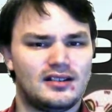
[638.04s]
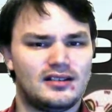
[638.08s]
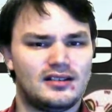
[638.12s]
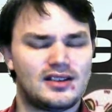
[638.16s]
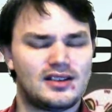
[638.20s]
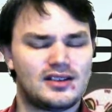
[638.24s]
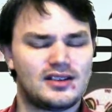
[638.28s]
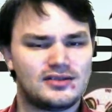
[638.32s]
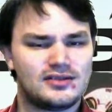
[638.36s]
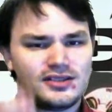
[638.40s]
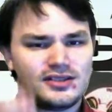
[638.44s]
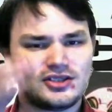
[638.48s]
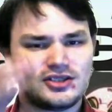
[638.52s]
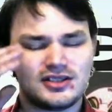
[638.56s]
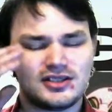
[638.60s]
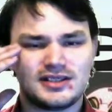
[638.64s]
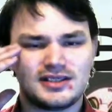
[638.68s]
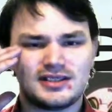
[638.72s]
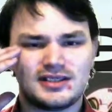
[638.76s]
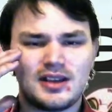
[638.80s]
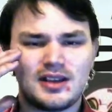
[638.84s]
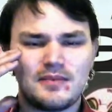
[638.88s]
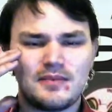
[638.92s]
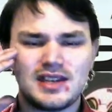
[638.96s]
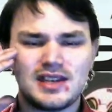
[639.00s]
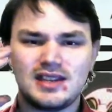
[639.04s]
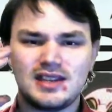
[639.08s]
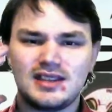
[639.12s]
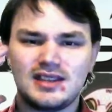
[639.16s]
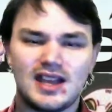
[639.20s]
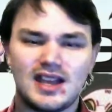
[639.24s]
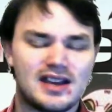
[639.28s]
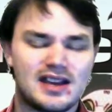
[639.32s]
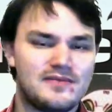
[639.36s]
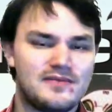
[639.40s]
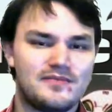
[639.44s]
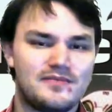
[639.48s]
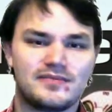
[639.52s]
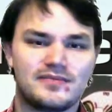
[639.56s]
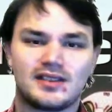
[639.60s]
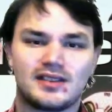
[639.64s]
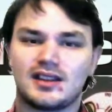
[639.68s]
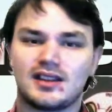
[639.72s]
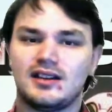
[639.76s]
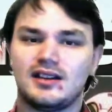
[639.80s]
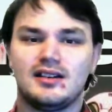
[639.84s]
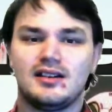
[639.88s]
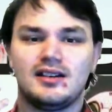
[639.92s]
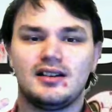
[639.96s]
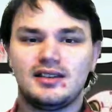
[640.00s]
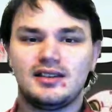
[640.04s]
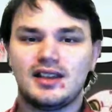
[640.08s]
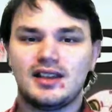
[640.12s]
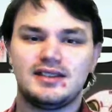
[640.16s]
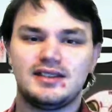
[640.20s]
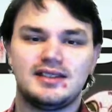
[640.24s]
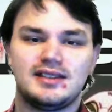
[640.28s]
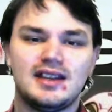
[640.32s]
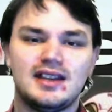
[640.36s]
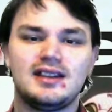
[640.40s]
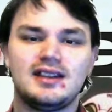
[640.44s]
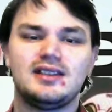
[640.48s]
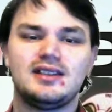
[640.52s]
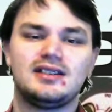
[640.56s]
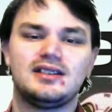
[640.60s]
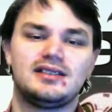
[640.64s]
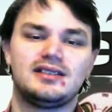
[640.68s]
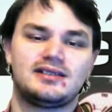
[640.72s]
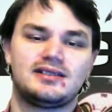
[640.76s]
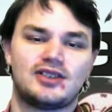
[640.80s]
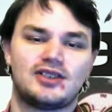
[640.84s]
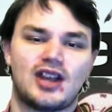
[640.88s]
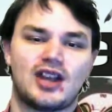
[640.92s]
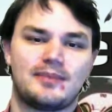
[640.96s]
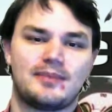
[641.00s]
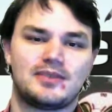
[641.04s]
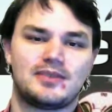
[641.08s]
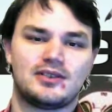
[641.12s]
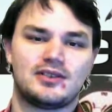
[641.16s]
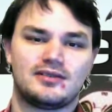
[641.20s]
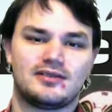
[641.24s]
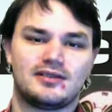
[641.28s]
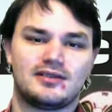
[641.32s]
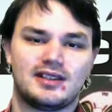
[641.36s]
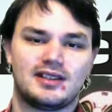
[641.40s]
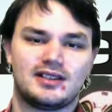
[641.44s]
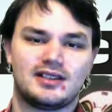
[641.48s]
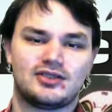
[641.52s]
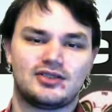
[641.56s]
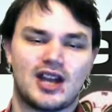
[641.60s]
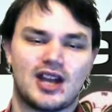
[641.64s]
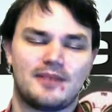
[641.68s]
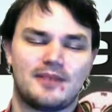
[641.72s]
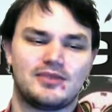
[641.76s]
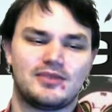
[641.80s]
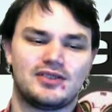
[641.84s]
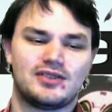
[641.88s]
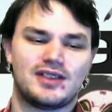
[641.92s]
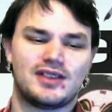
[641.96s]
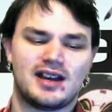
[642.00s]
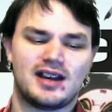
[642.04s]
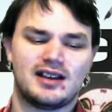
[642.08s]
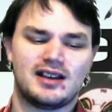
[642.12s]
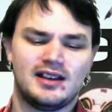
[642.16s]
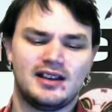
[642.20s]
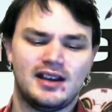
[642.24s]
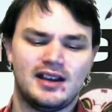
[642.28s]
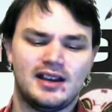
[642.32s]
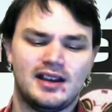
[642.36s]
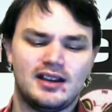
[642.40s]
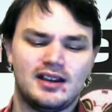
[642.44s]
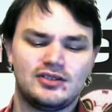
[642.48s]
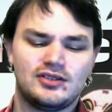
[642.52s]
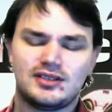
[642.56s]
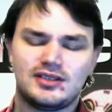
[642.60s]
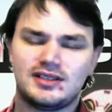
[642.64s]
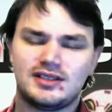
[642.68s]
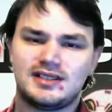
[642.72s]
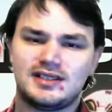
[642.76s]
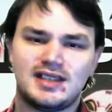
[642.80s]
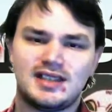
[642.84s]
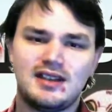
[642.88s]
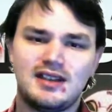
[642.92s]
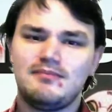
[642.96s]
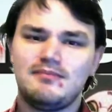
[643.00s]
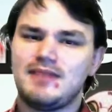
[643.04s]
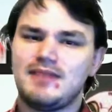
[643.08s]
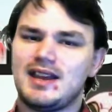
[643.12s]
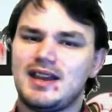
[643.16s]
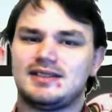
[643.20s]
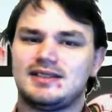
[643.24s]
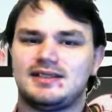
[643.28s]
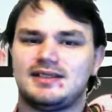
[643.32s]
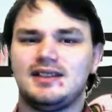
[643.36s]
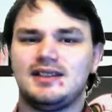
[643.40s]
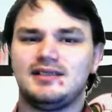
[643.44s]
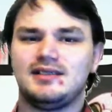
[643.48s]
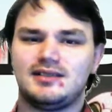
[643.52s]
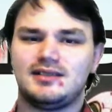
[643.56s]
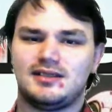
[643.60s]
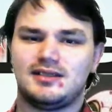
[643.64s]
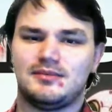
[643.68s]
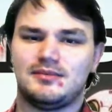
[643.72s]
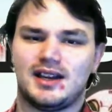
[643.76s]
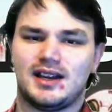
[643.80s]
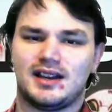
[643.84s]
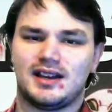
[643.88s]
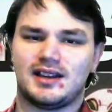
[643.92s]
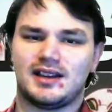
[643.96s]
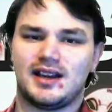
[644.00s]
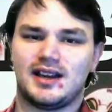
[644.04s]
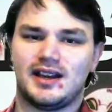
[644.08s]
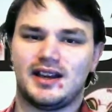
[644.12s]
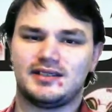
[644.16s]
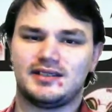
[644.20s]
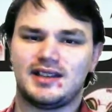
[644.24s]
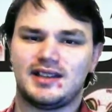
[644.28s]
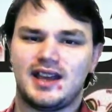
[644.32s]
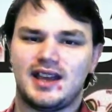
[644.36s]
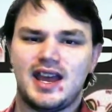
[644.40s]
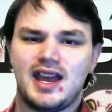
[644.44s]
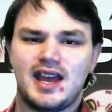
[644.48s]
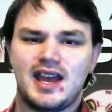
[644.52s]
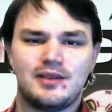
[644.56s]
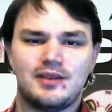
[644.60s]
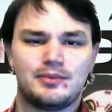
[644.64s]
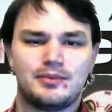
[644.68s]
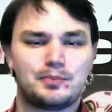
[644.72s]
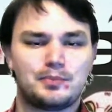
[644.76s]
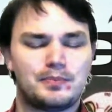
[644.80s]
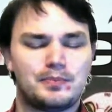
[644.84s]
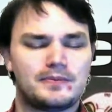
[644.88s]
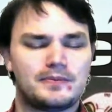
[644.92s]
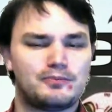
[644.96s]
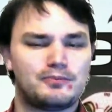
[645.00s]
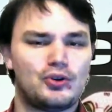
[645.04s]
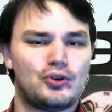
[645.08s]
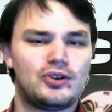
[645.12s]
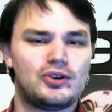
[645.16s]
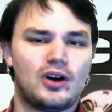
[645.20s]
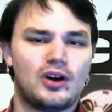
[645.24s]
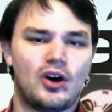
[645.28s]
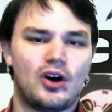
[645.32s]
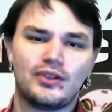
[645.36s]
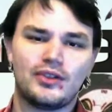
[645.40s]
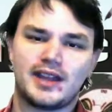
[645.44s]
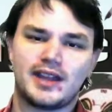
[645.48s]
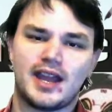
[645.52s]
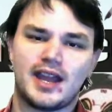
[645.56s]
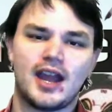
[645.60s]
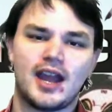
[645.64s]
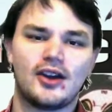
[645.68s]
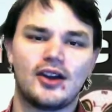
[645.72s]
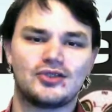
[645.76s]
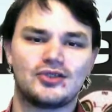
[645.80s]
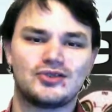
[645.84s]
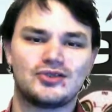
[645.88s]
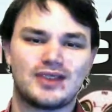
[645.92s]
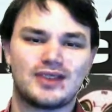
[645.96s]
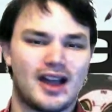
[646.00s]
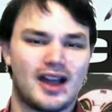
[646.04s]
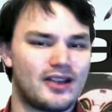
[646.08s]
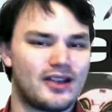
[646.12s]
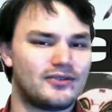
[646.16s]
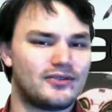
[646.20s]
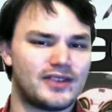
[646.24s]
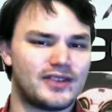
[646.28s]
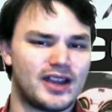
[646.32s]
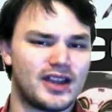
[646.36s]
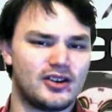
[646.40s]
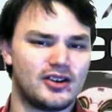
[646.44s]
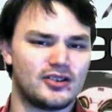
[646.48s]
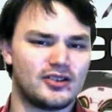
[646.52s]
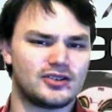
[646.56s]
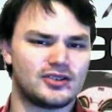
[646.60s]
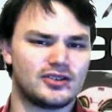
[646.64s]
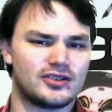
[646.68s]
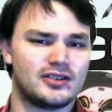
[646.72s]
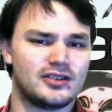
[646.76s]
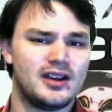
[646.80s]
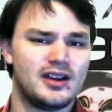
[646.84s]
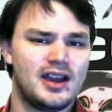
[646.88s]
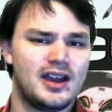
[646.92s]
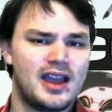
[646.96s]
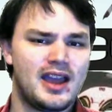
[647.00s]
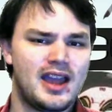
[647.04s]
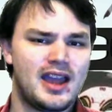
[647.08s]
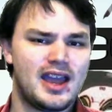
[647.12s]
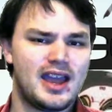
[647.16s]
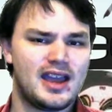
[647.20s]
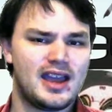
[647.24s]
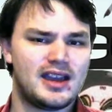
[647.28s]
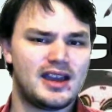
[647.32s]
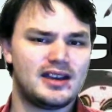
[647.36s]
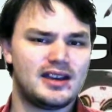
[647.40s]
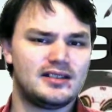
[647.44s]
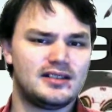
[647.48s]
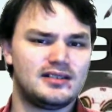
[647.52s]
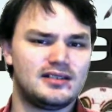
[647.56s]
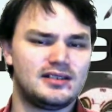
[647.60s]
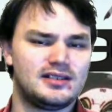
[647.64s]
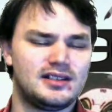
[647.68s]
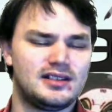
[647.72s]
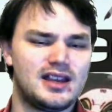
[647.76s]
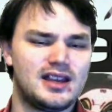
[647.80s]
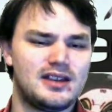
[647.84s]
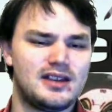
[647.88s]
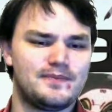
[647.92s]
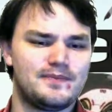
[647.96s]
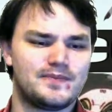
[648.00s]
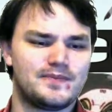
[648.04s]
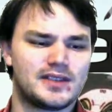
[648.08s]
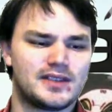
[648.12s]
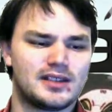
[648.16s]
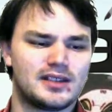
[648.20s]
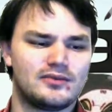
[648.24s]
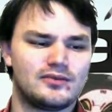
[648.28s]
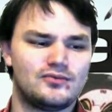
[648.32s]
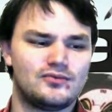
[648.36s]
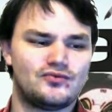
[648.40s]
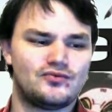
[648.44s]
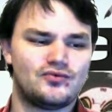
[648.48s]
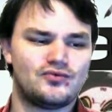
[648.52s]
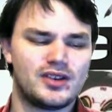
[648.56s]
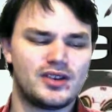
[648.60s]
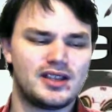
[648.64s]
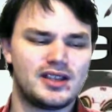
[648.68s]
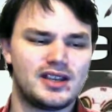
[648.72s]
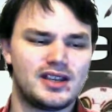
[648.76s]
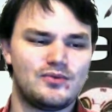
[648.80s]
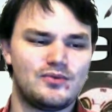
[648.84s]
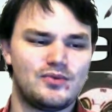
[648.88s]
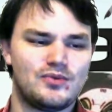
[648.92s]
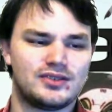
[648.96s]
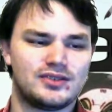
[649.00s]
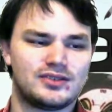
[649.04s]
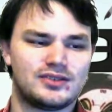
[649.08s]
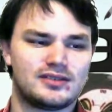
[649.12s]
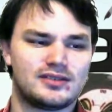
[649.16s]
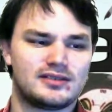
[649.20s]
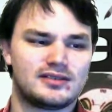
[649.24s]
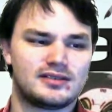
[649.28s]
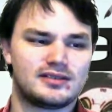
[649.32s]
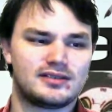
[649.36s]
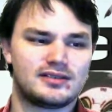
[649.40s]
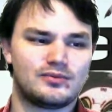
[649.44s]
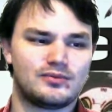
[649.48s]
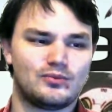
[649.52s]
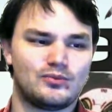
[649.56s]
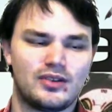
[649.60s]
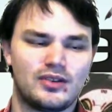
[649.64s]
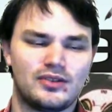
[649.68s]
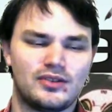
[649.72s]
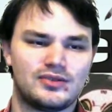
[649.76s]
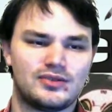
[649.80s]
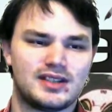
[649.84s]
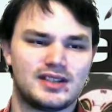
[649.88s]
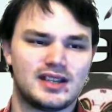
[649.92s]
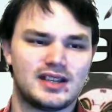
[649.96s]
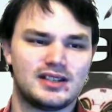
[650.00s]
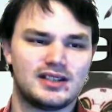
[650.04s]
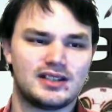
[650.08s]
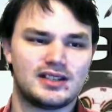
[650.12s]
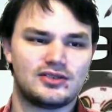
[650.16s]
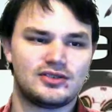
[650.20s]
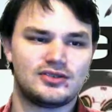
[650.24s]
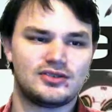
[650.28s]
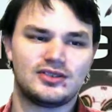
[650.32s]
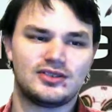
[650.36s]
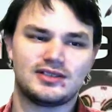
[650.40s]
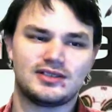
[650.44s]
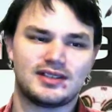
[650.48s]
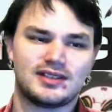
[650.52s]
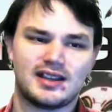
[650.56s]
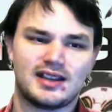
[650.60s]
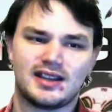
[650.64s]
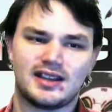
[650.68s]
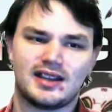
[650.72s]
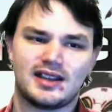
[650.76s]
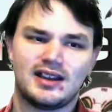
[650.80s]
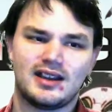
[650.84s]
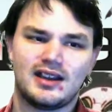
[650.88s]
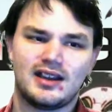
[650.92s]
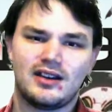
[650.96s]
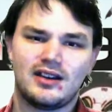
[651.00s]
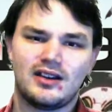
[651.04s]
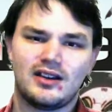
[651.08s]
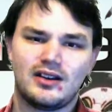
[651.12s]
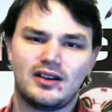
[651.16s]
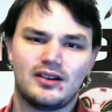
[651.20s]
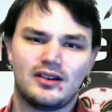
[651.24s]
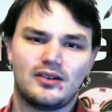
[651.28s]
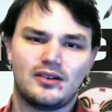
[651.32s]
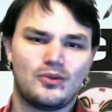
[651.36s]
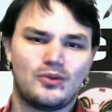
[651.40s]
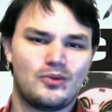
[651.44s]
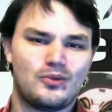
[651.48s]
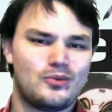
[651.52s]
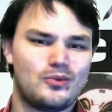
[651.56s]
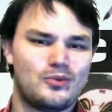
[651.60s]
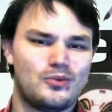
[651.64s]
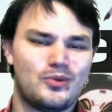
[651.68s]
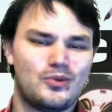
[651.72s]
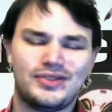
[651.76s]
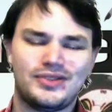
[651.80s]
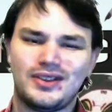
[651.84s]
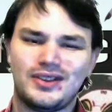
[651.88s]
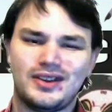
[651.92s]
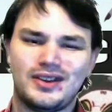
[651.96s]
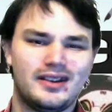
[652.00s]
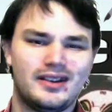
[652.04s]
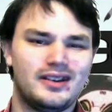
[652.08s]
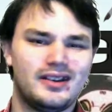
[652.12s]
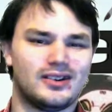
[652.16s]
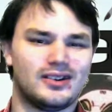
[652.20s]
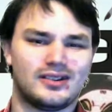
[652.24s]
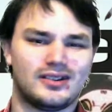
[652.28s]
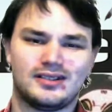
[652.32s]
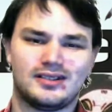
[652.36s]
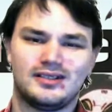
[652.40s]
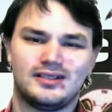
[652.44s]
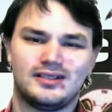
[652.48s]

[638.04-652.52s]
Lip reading: There's just something that it did in this chapter that just didn't make sense to me, I guess. It put all the characters out of character, and it really was one of those things that you're just like, what the hell?